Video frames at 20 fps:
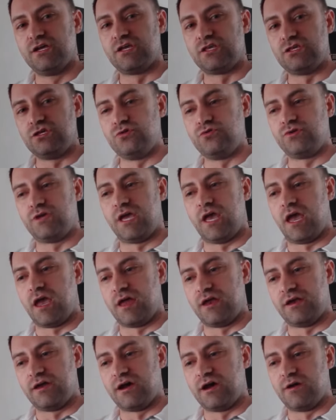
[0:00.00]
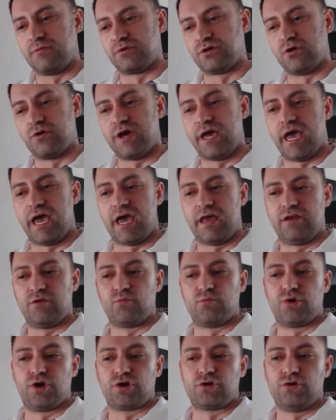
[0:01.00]
you can um, go ahead and
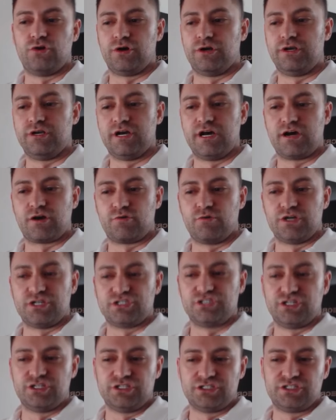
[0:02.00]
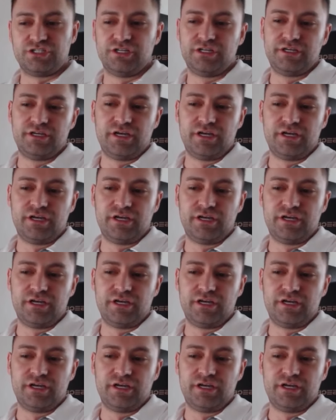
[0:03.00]
work on uh, questions